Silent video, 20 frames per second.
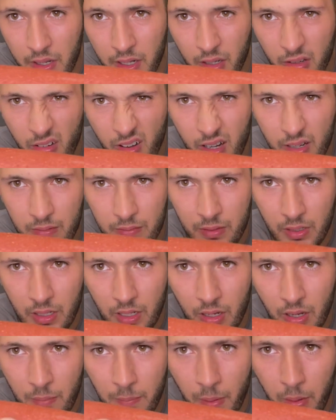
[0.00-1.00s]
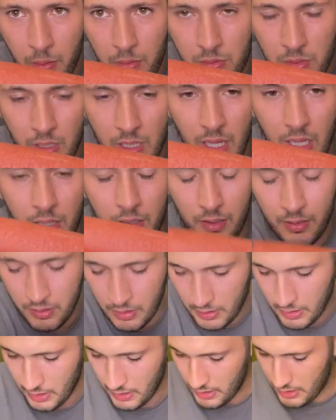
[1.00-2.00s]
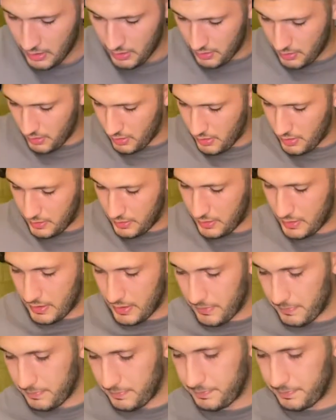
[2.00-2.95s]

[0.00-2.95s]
engraved in it, opposed to coloured, like the